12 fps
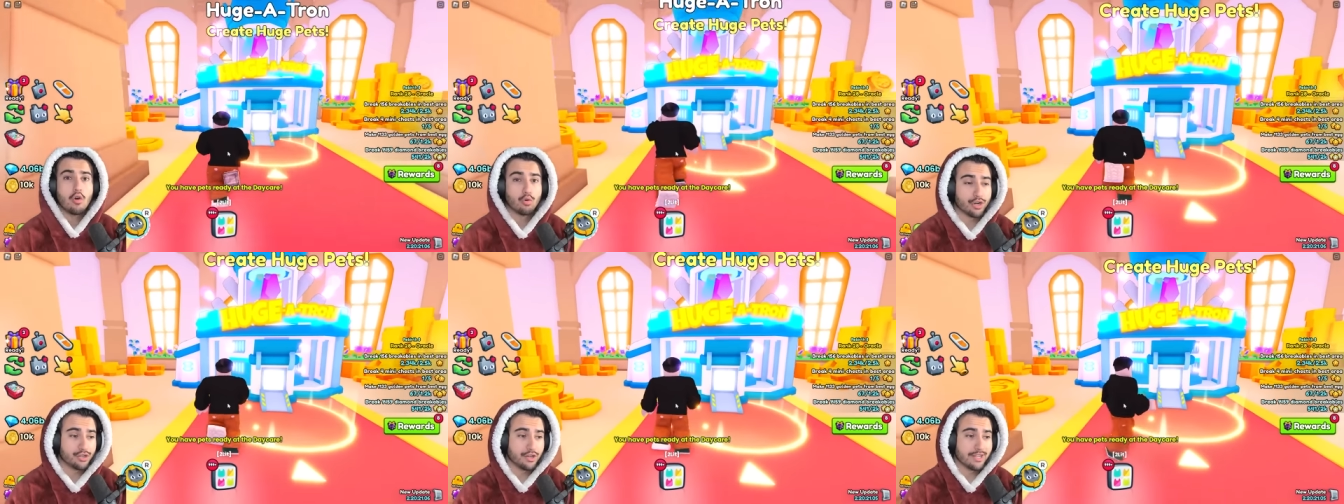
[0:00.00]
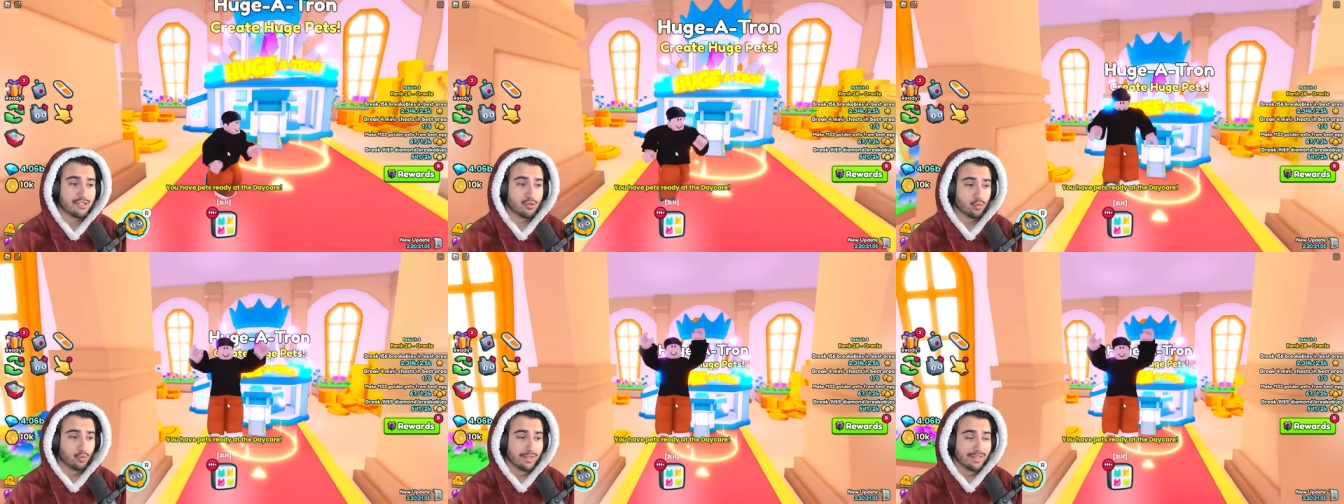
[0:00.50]
All right, you guys, so
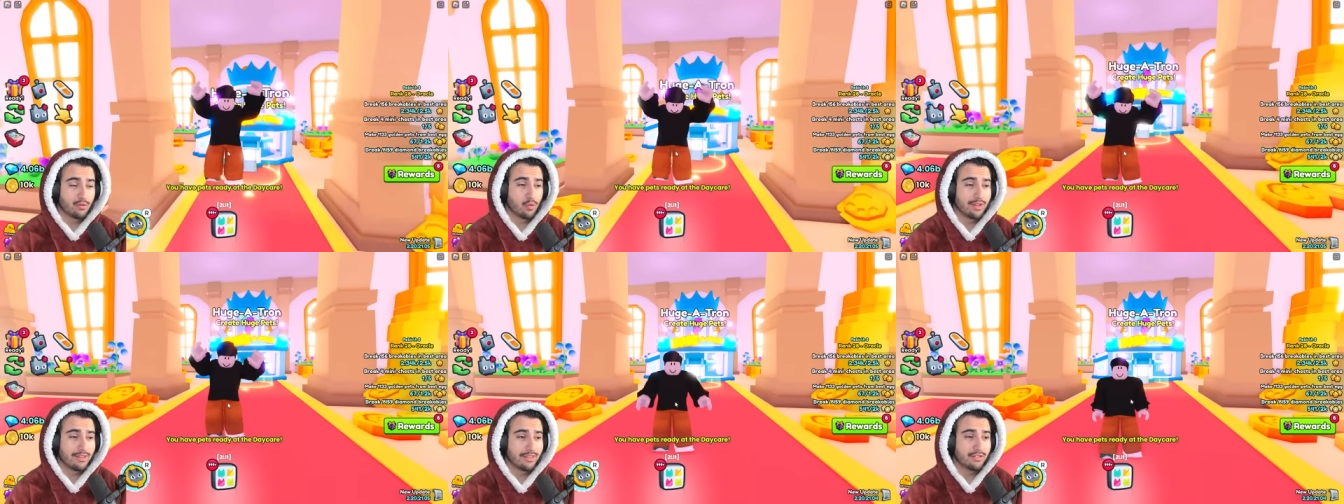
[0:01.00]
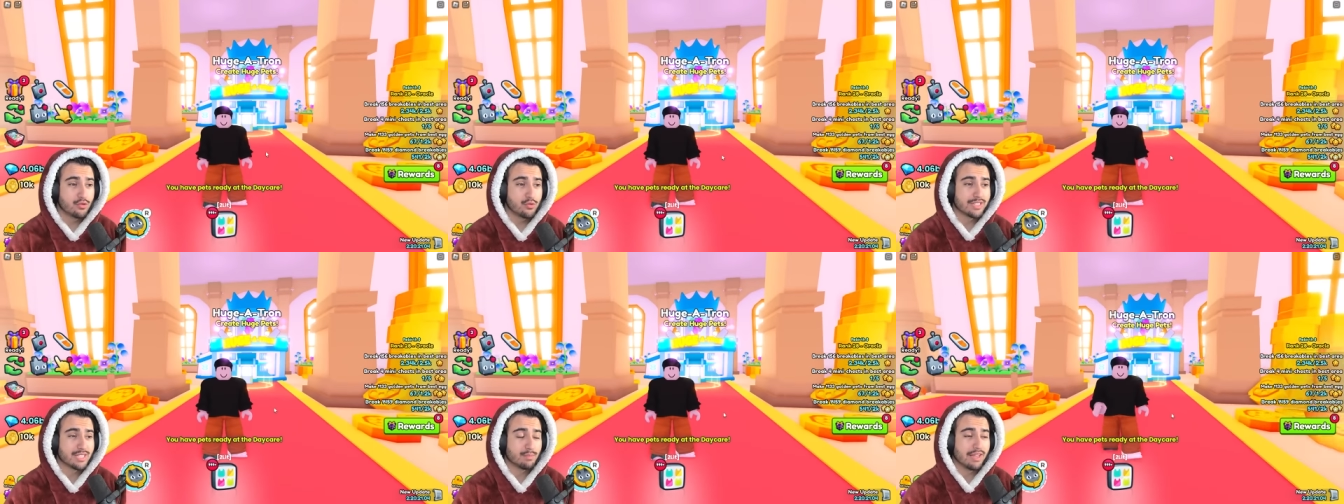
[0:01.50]
really quickly to
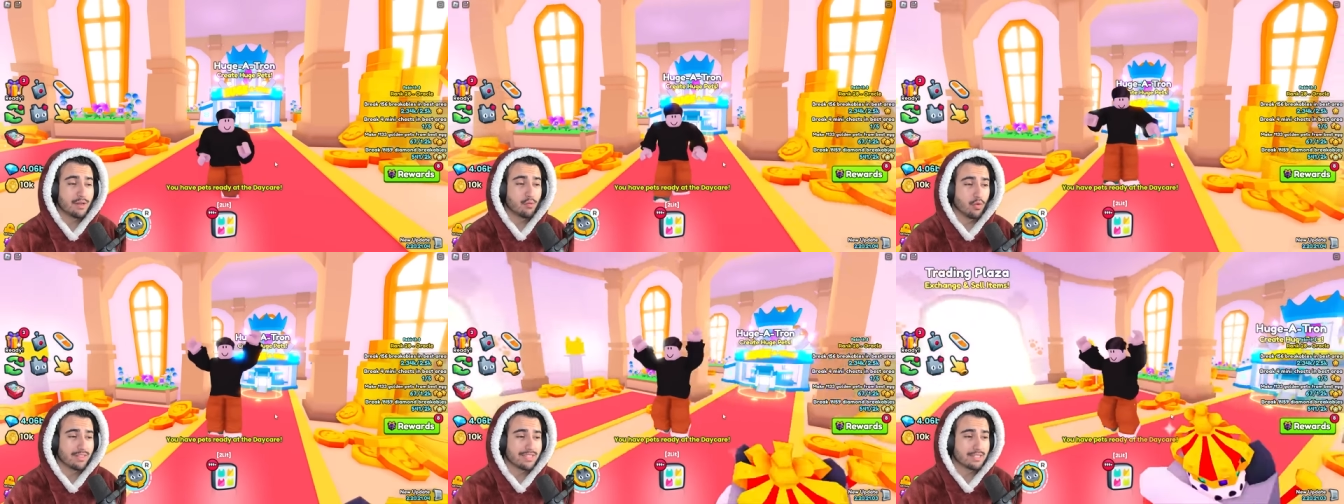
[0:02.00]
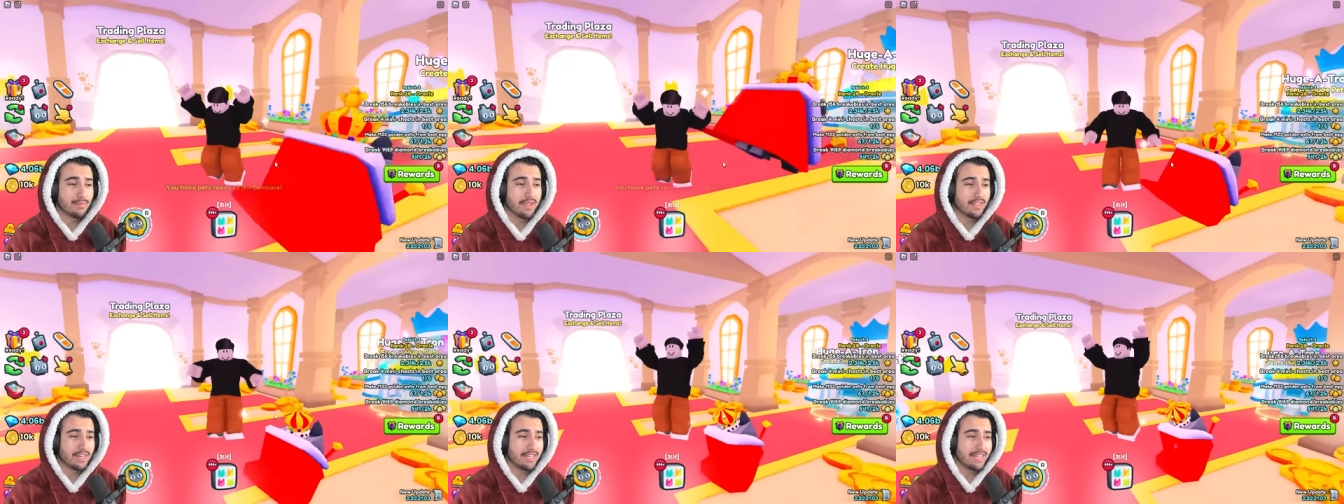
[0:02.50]
explain what this
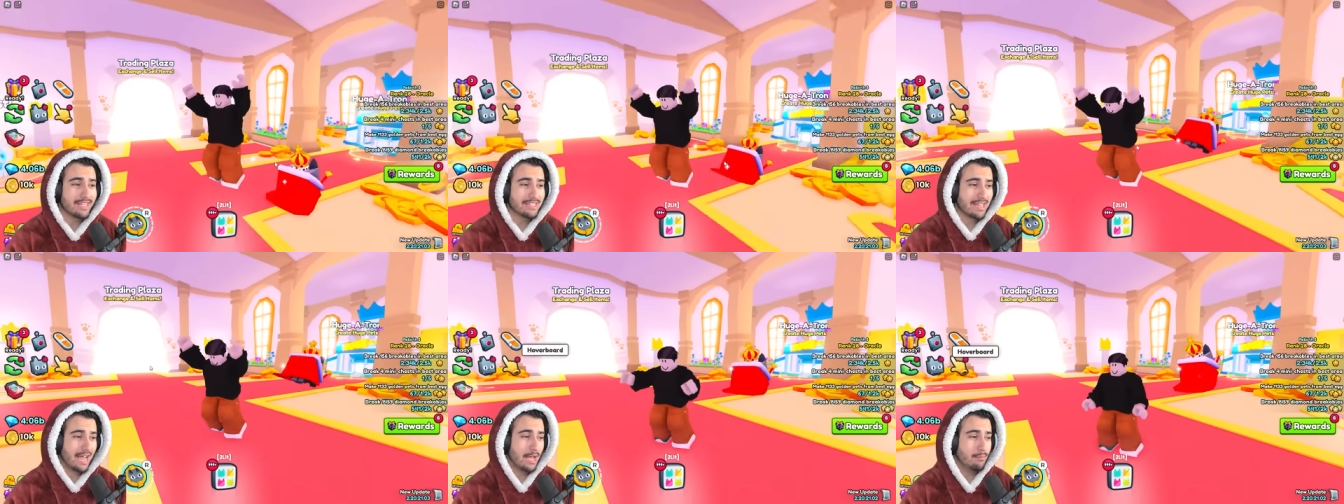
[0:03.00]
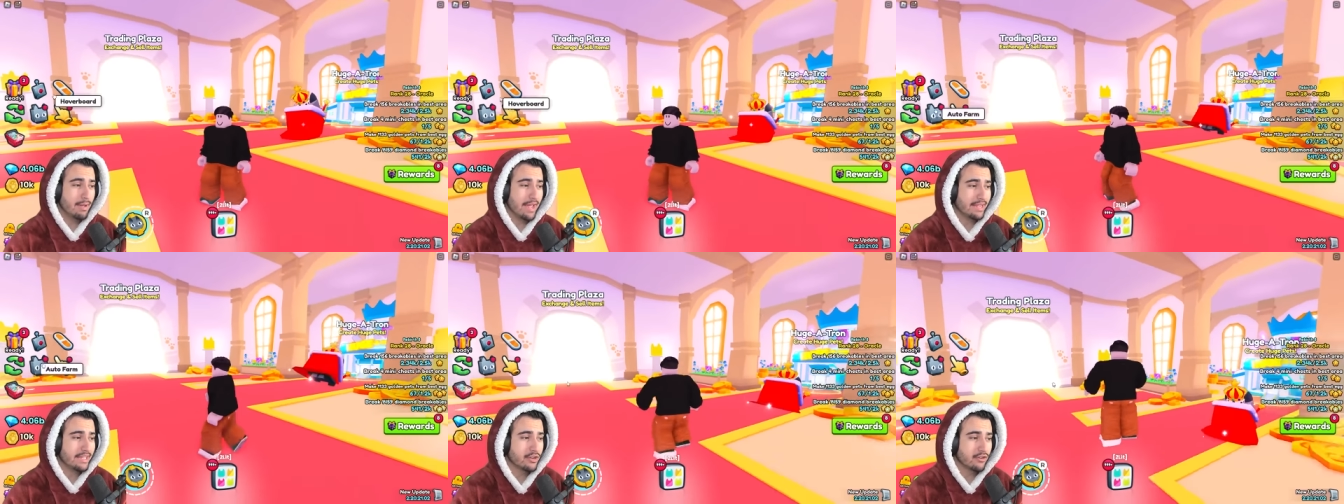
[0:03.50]
method is, I'm
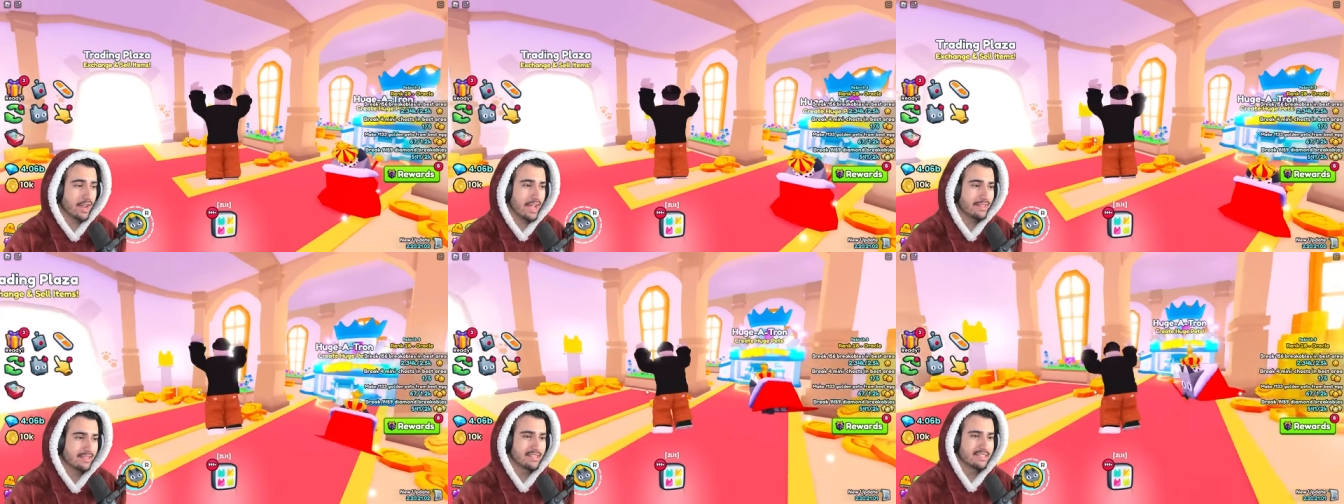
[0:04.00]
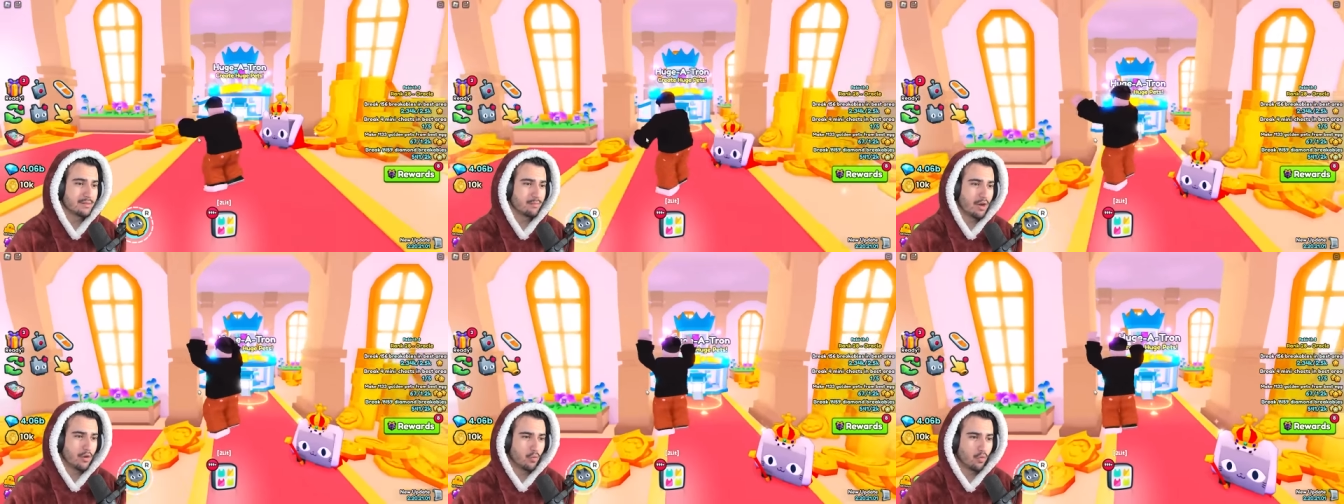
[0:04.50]
back here at the
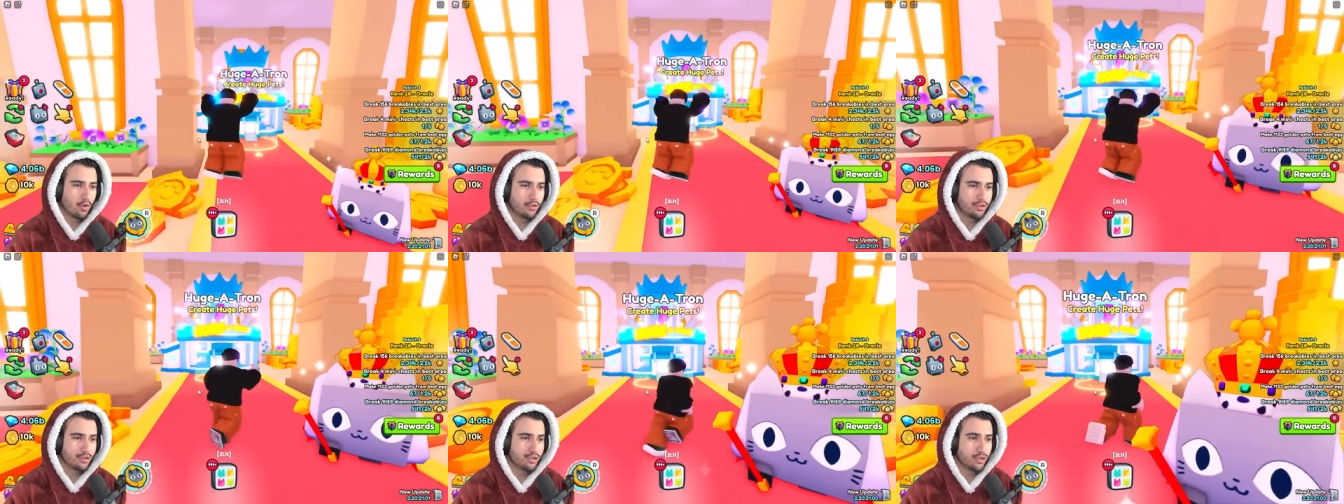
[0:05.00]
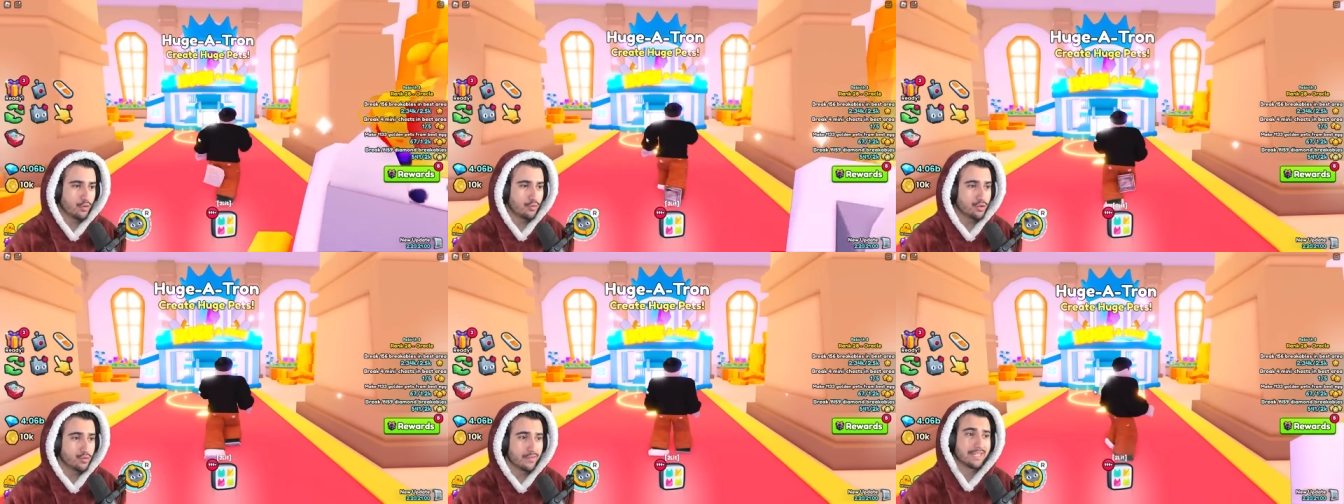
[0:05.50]
spawn world to show
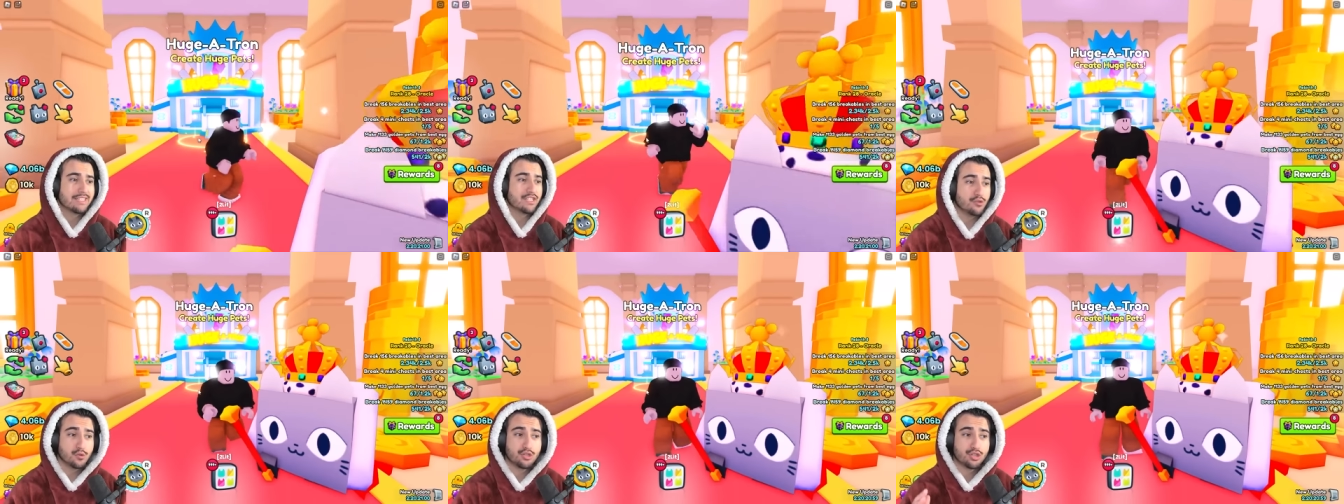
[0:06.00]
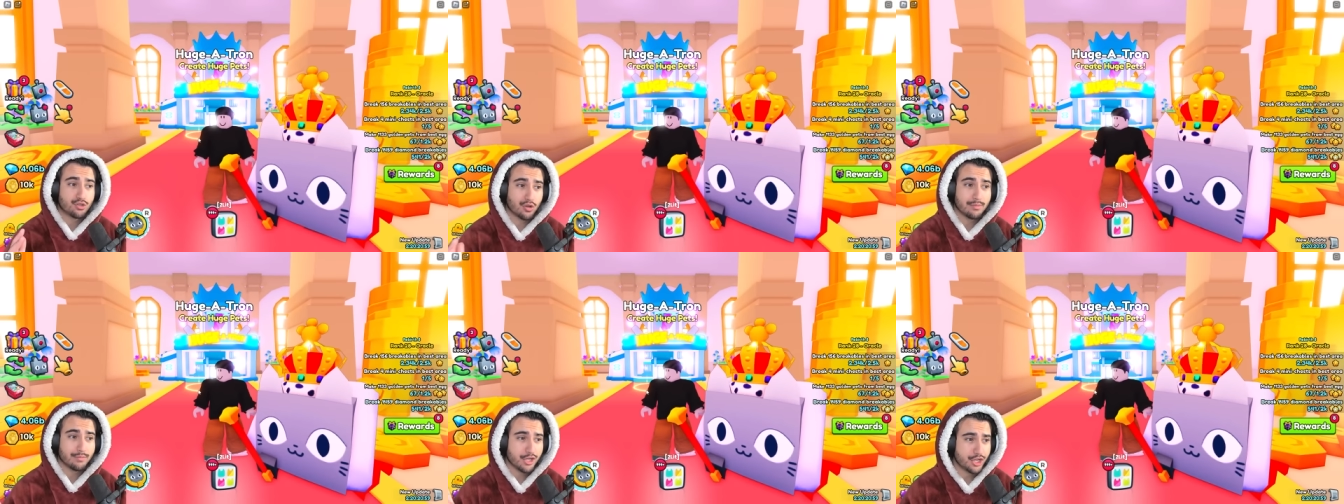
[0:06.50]
you this
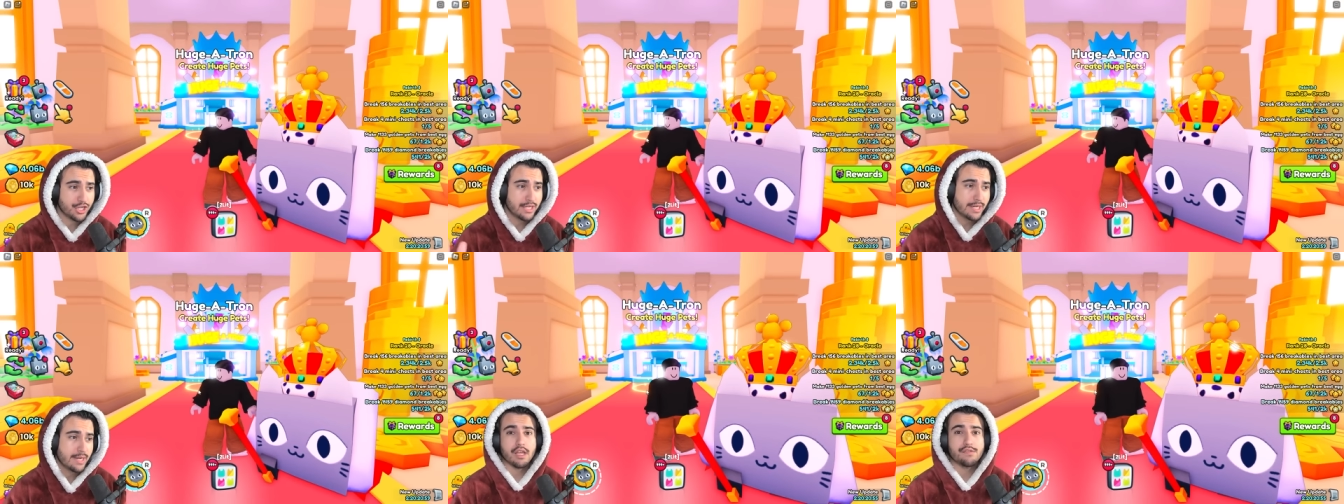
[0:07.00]
Hugetron machine.